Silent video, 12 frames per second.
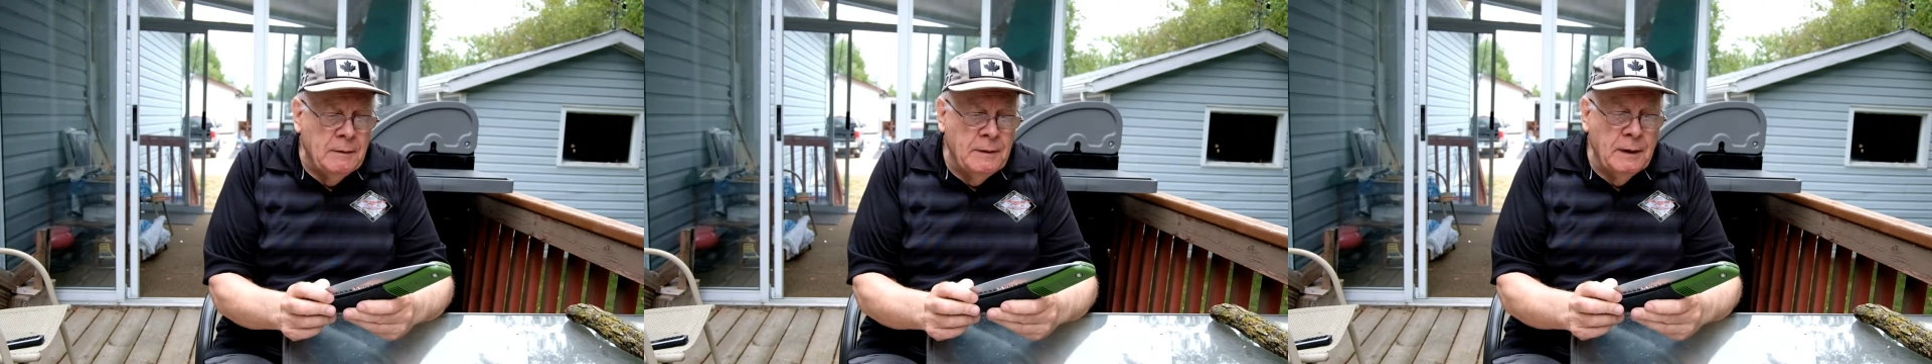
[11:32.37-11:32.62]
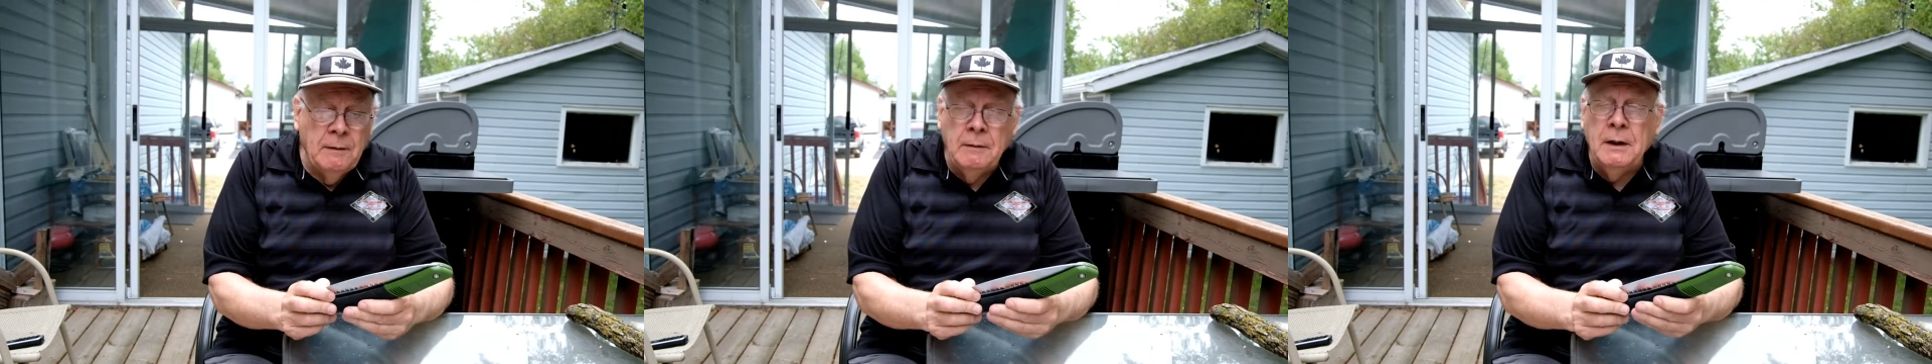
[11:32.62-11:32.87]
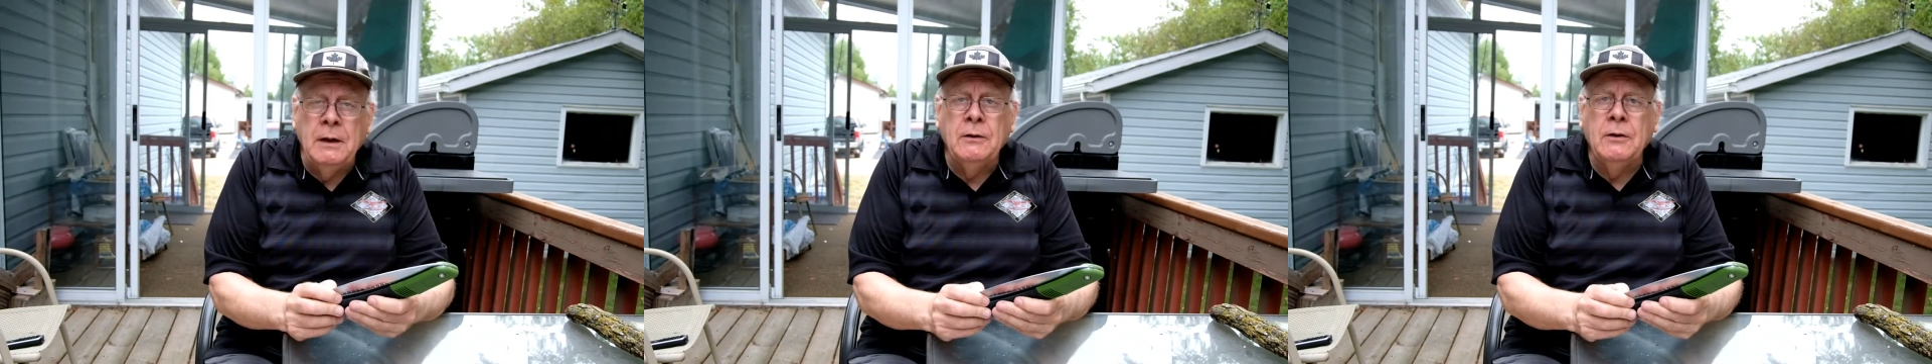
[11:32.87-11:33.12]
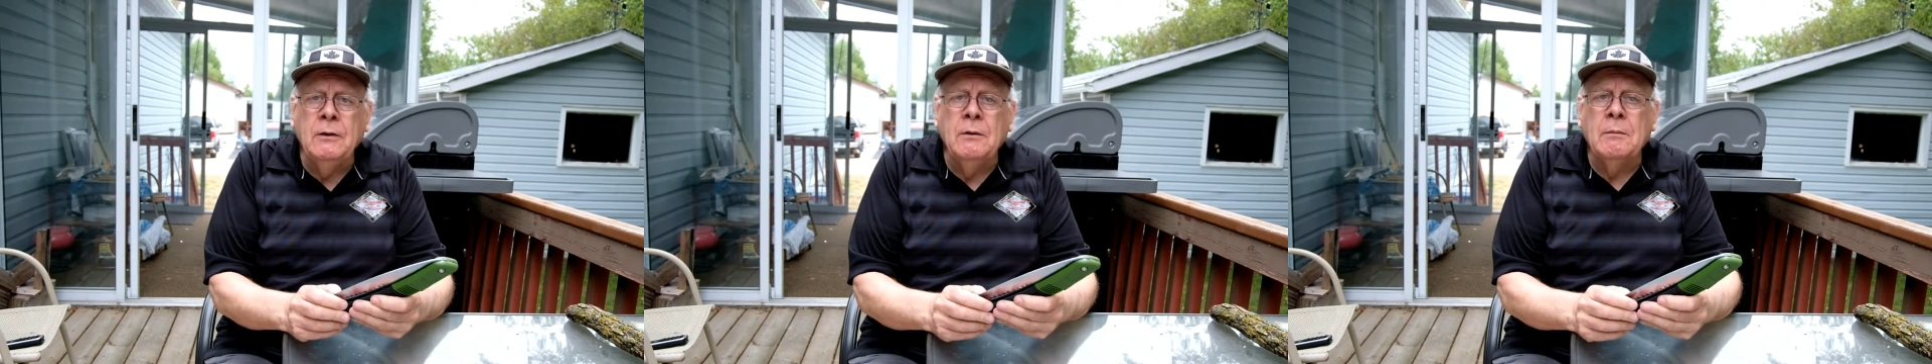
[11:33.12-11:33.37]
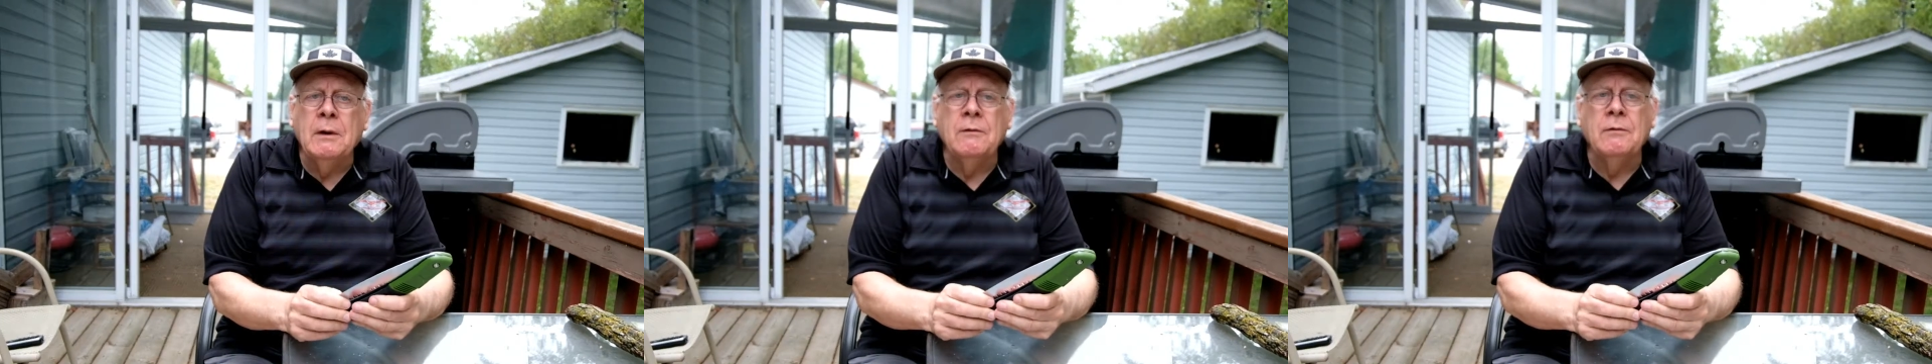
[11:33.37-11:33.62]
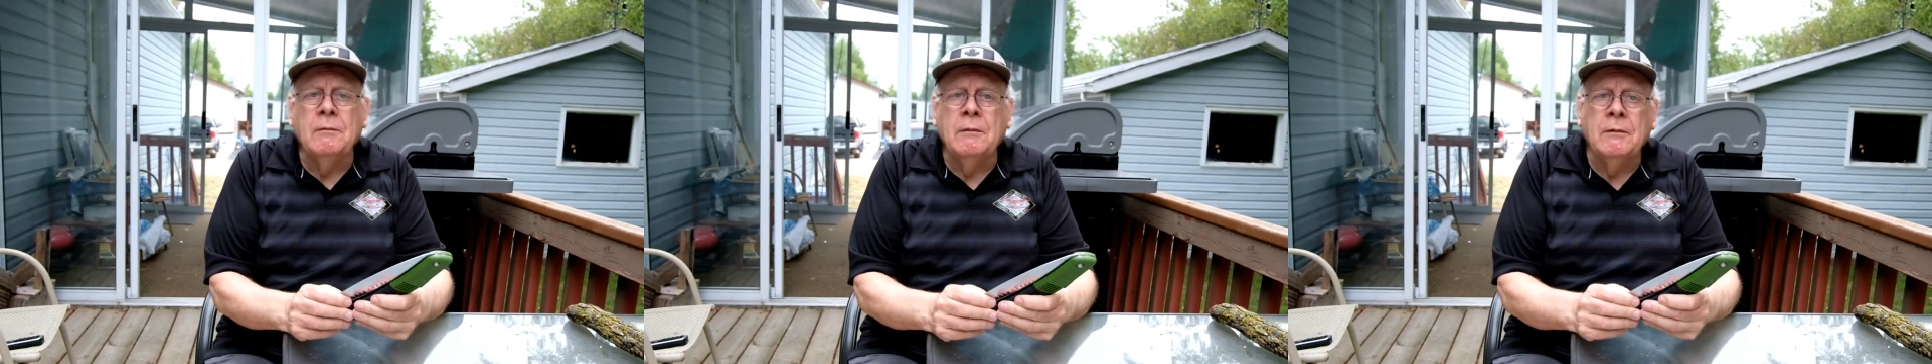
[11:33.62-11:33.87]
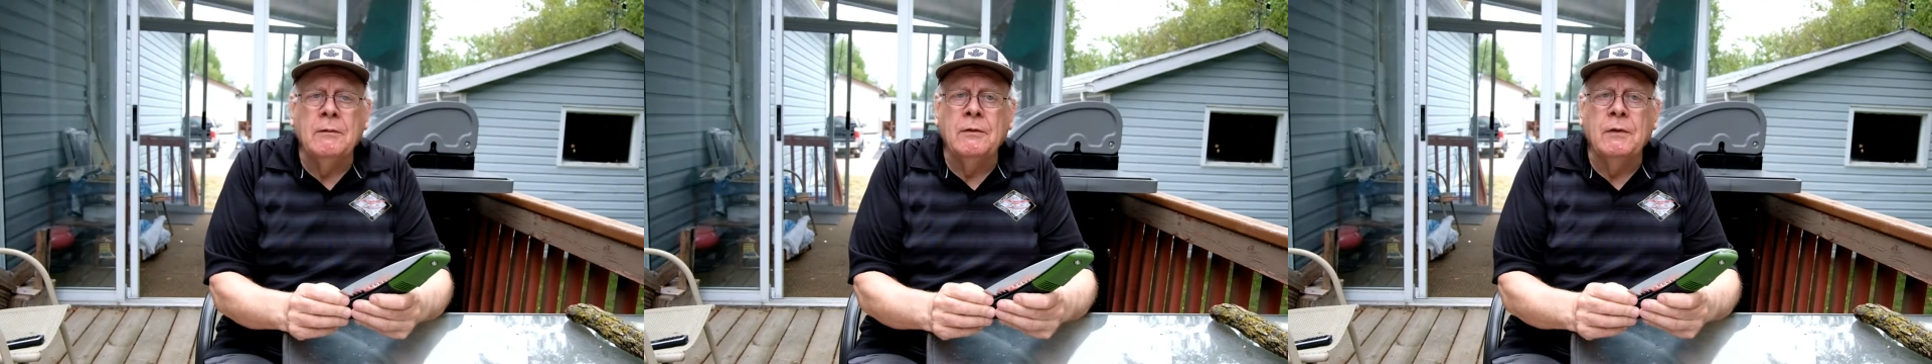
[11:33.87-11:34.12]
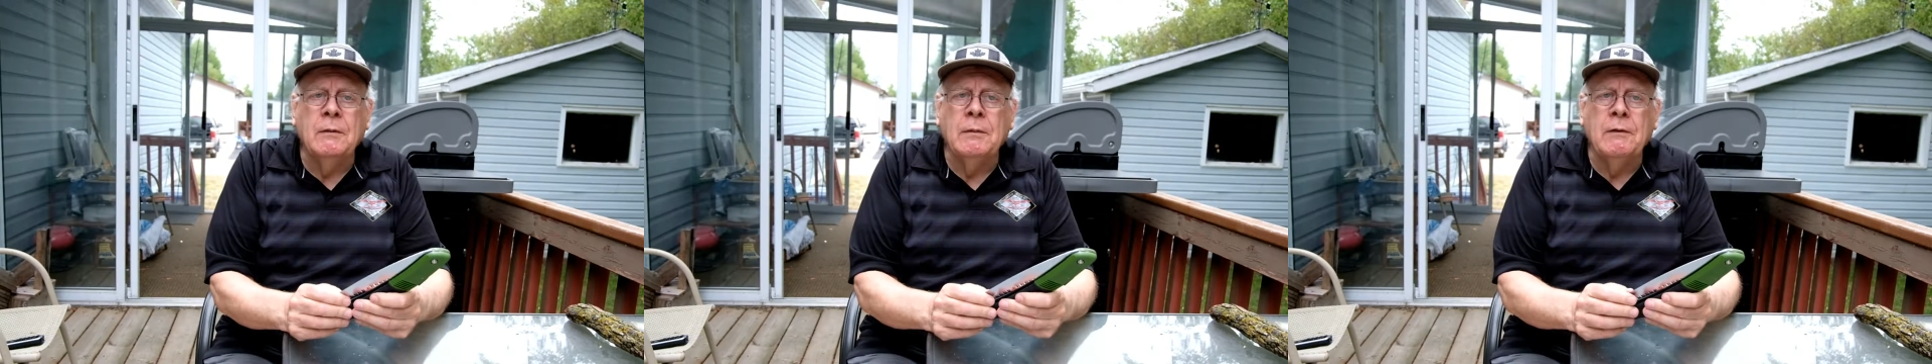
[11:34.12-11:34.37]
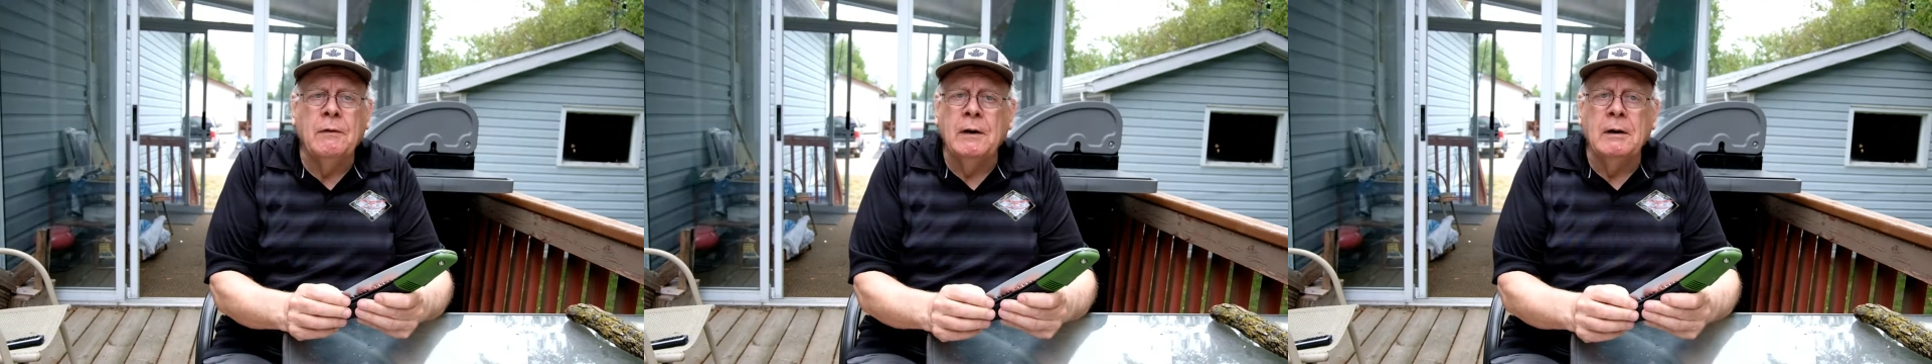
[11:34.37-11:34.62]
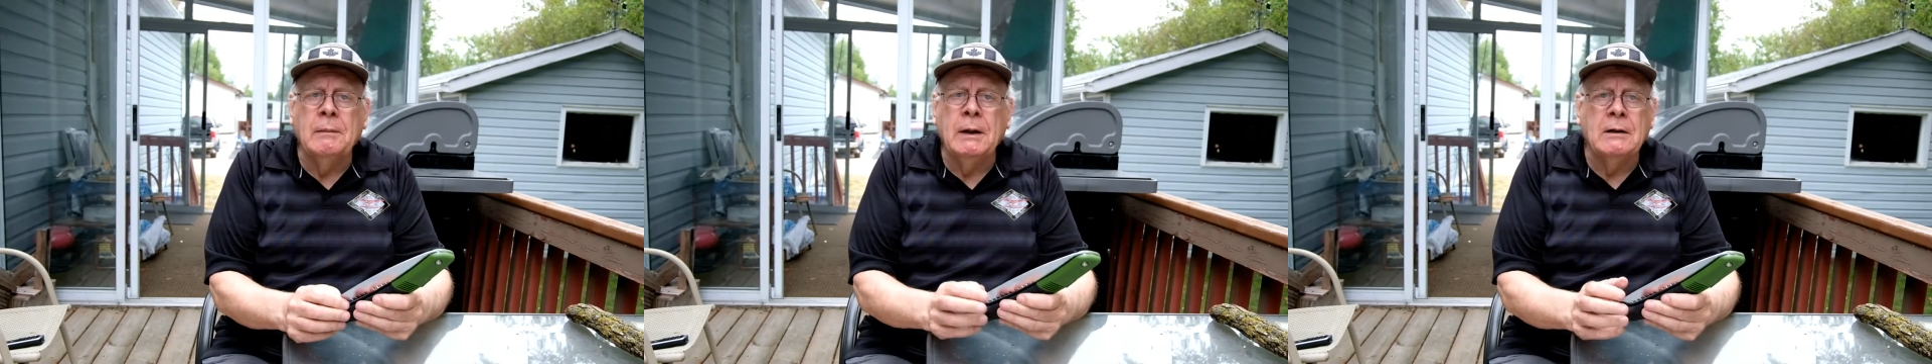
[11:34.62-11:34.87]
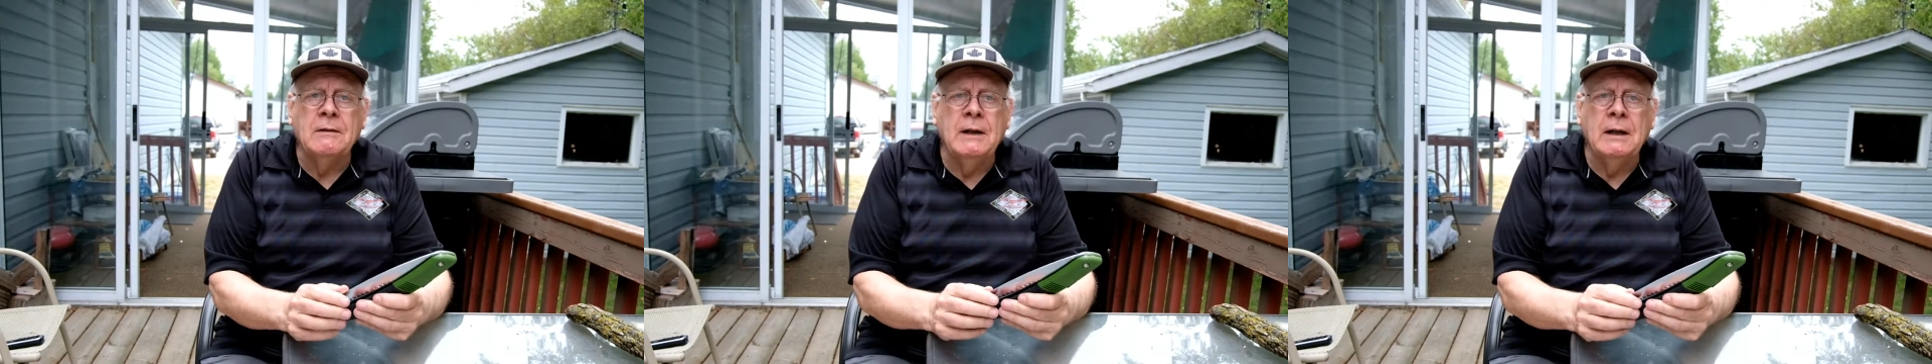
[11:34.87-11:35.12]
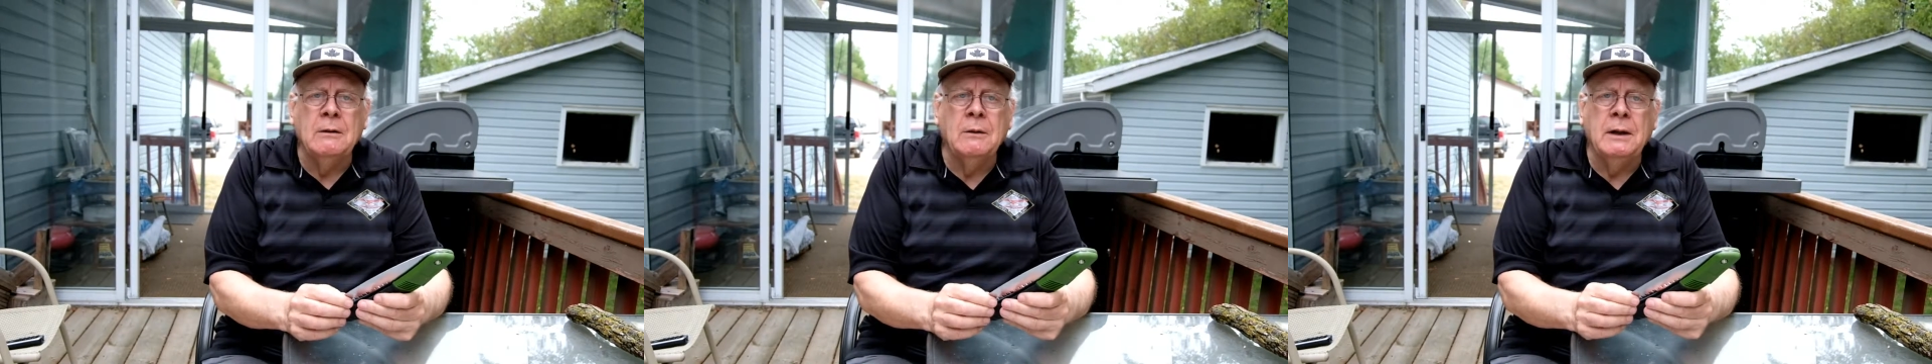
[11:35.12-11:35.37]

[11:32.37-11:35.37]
Didn't need to. For my Firebox Nano,